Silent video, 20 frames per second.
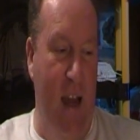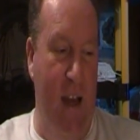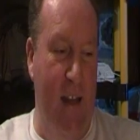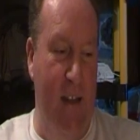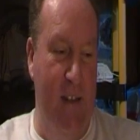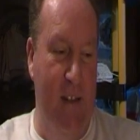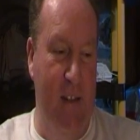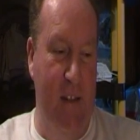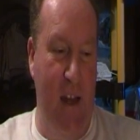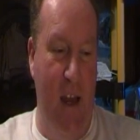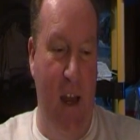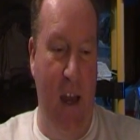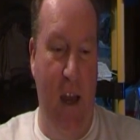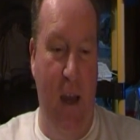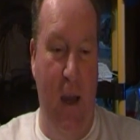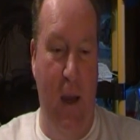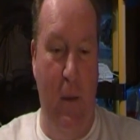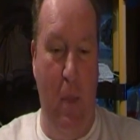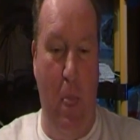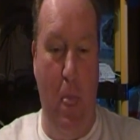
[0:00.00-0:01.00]
And
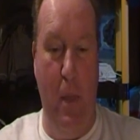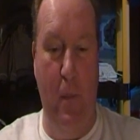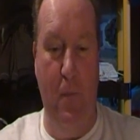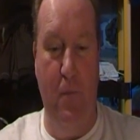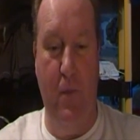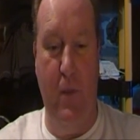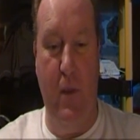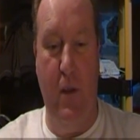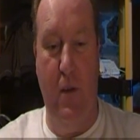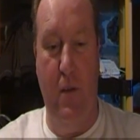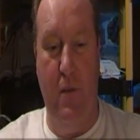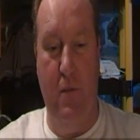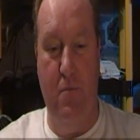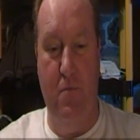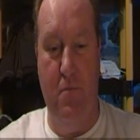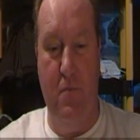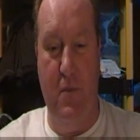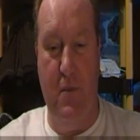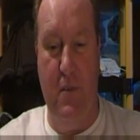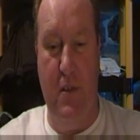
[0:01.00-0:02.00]
the
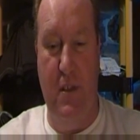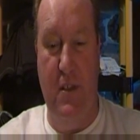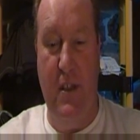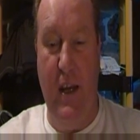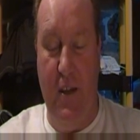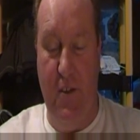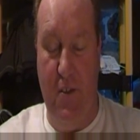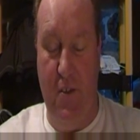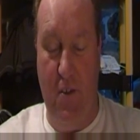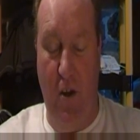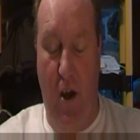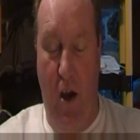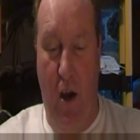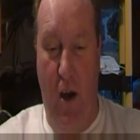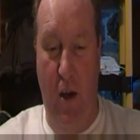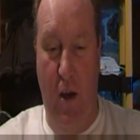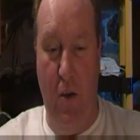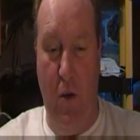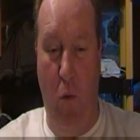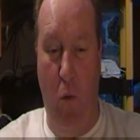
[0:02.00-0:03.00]
chances
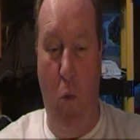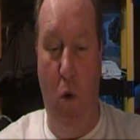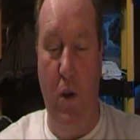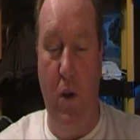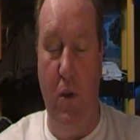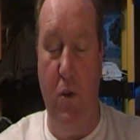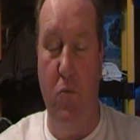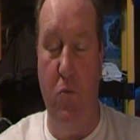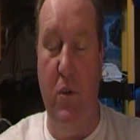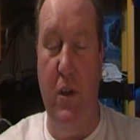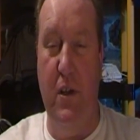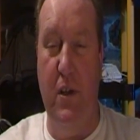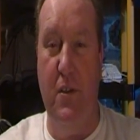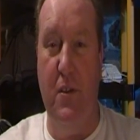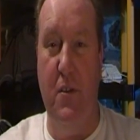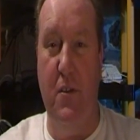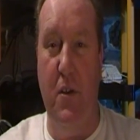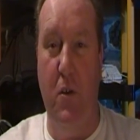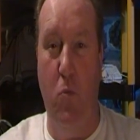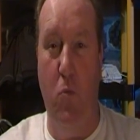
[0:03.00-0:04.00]
are one of the
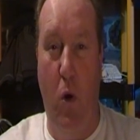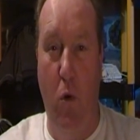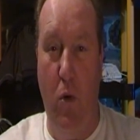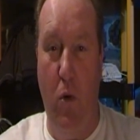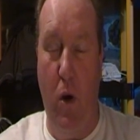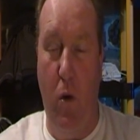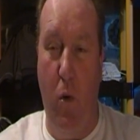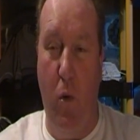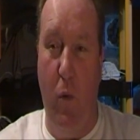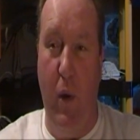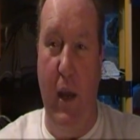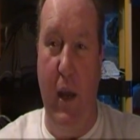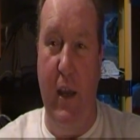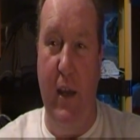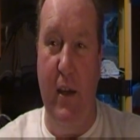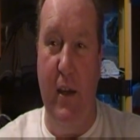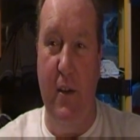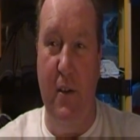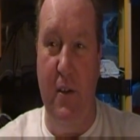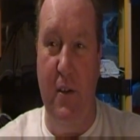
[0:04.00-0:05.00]
reasons it won't go
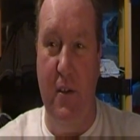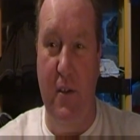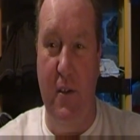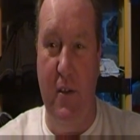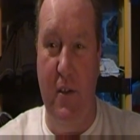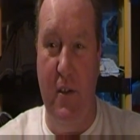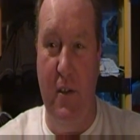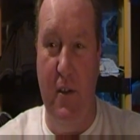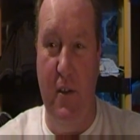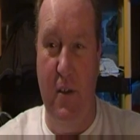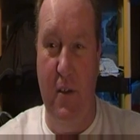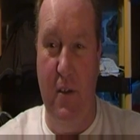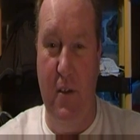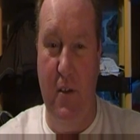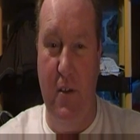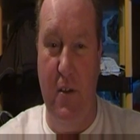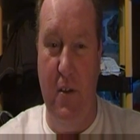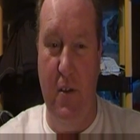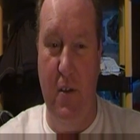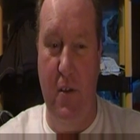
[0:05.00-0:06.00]
away
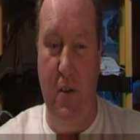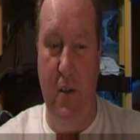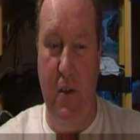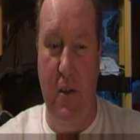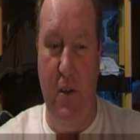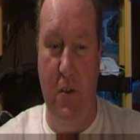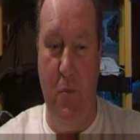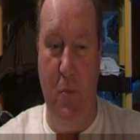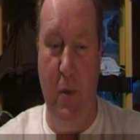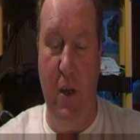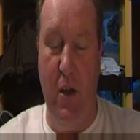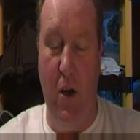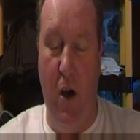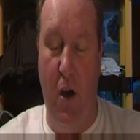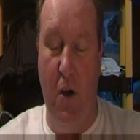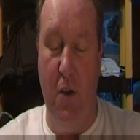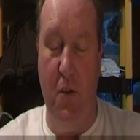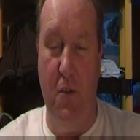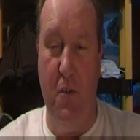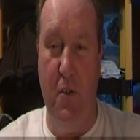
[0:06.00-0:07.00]
is
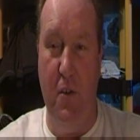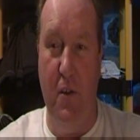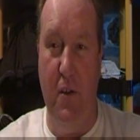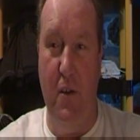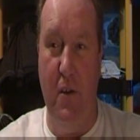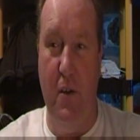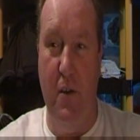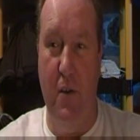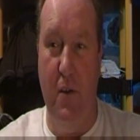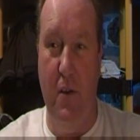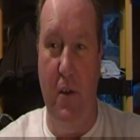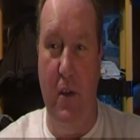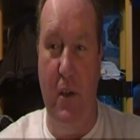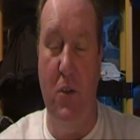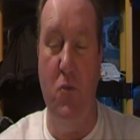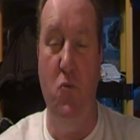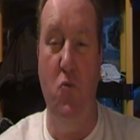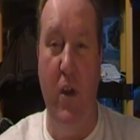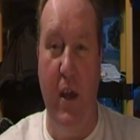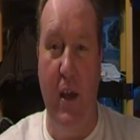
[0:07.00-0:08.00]
because
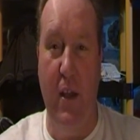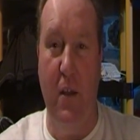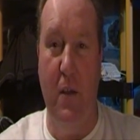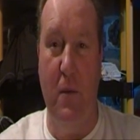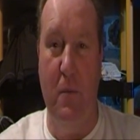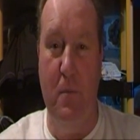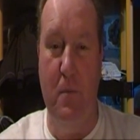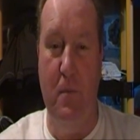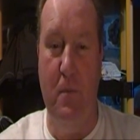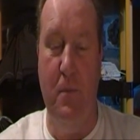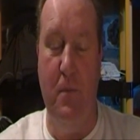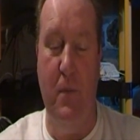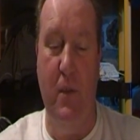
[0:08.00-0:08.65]
it's real.